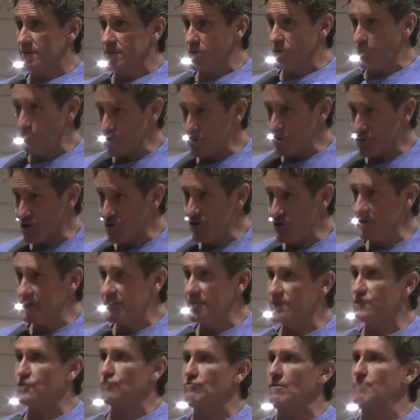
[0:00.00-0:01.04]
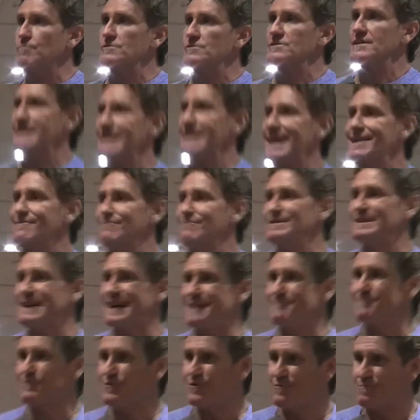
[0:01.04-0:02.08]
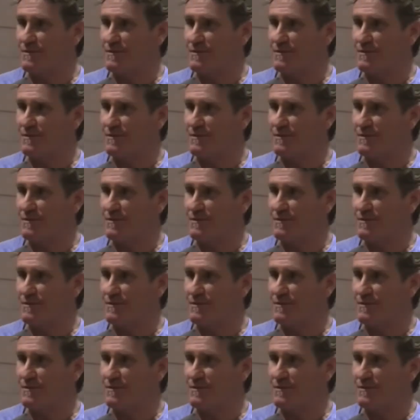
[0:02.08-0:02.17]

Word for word: the opportunity to represent everyday